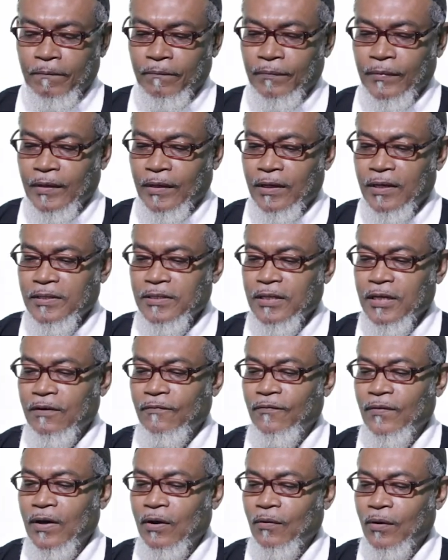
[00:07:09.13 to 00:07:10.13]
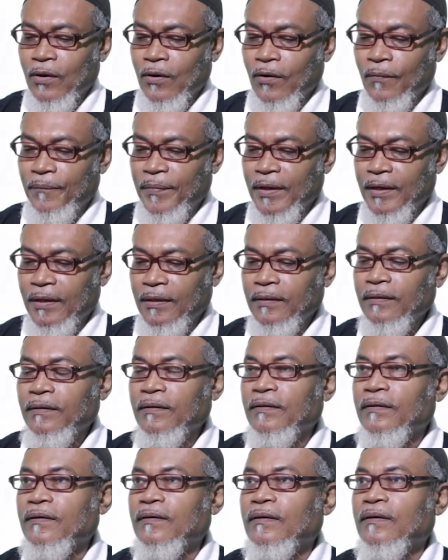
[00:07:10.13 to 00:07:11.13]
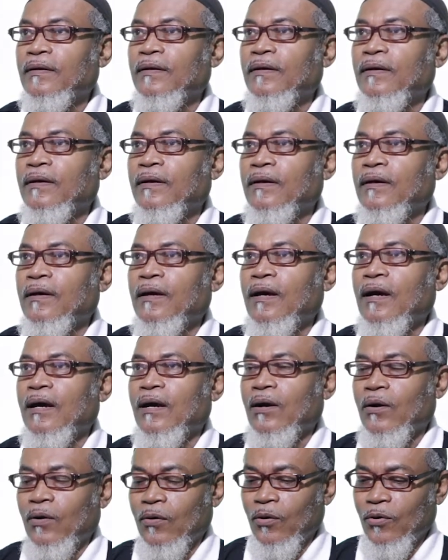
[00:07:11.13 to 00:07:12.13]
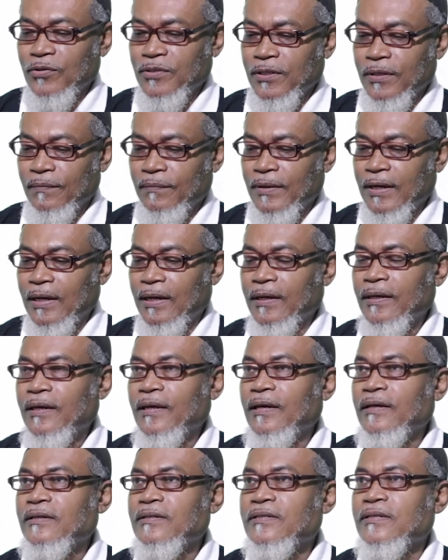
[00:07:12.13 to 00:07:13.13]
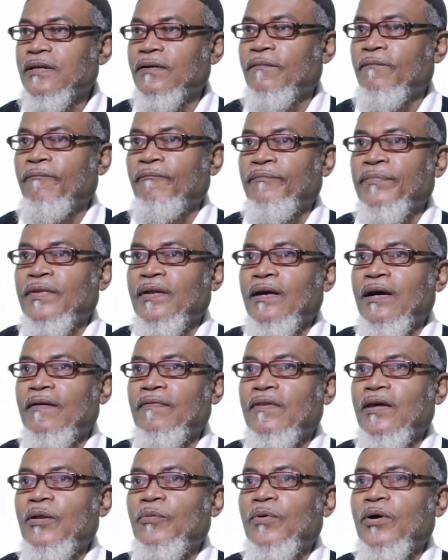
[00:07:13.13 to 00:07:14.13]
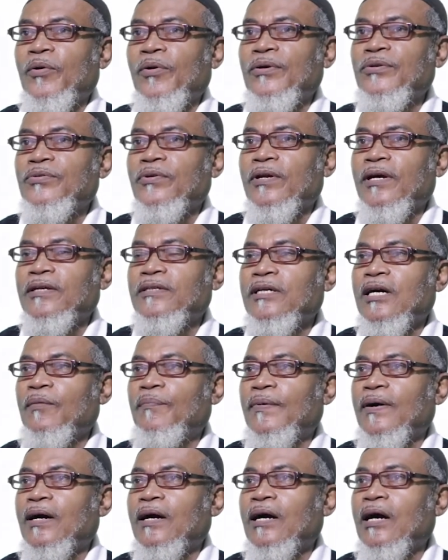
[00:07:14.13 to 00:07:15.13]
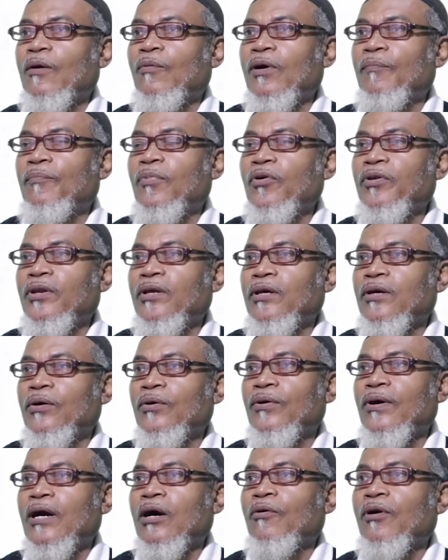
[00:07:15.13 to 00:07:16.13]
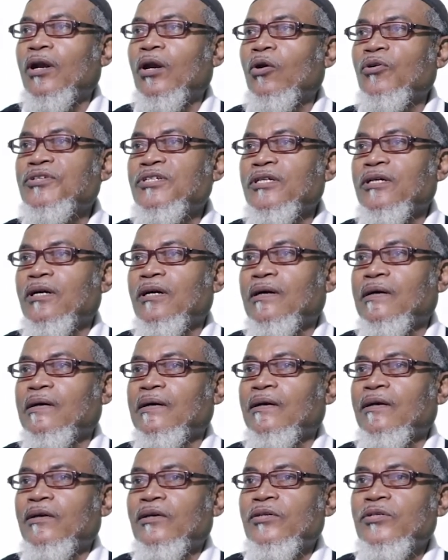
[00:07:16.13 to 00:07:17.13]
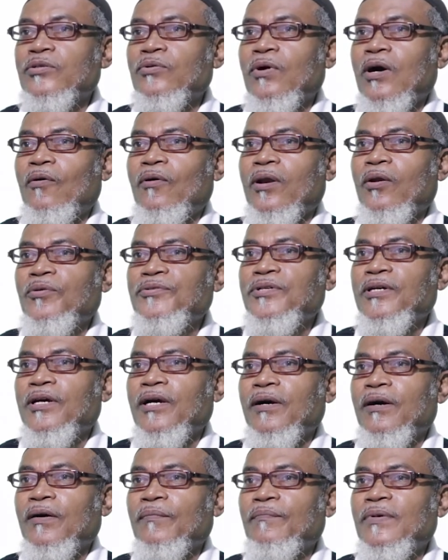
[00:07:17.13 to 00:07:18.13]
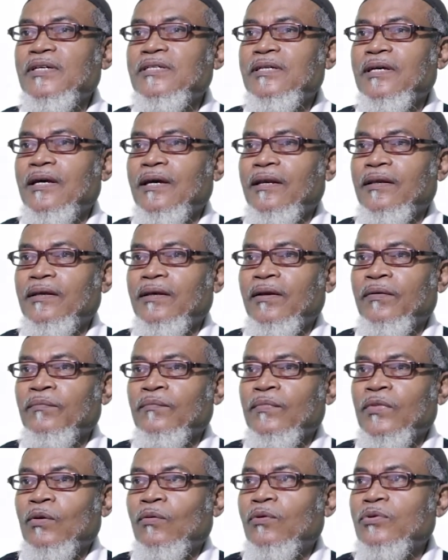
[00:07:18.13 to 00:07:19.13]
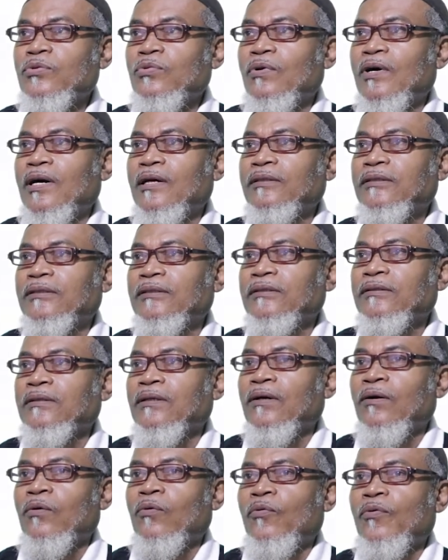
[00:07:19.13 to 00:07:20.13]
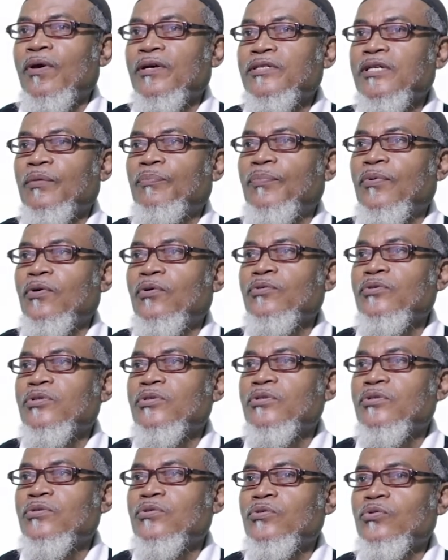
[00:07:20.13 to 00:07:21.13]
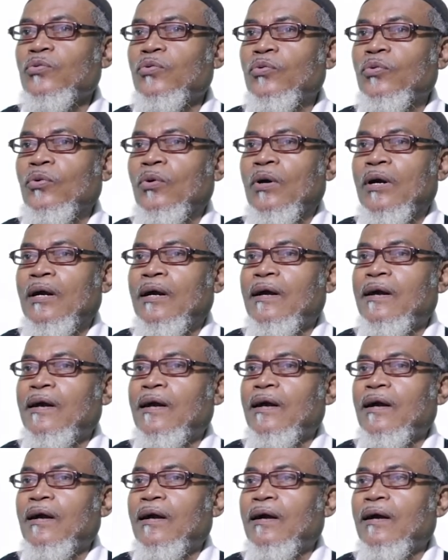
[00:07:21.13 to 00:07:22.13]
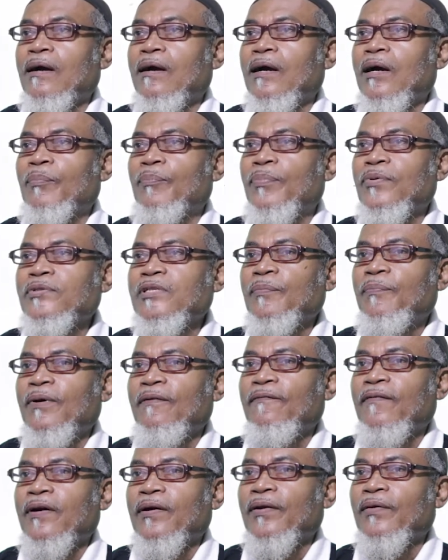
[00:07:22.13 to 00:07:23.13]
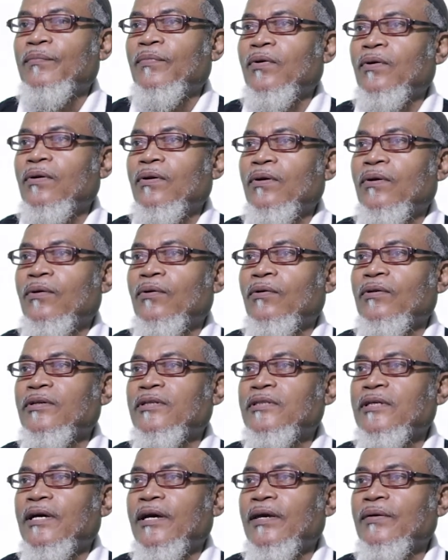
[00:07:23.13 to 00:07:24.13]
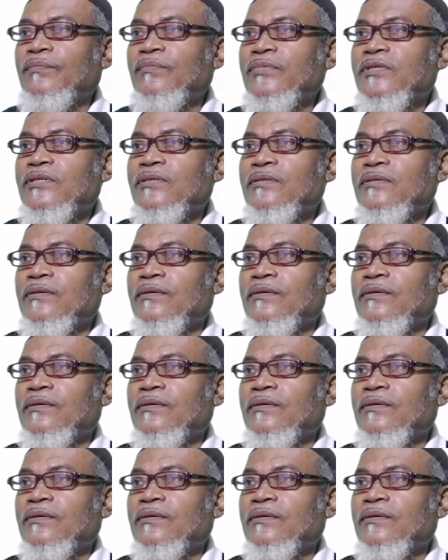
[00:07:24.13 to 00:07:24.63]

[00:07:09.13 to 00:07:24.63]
let's have our opening and closing bracket, and then we are going to write up our body or our logic. So our logic basically was what we are supposed to put up a variable called times,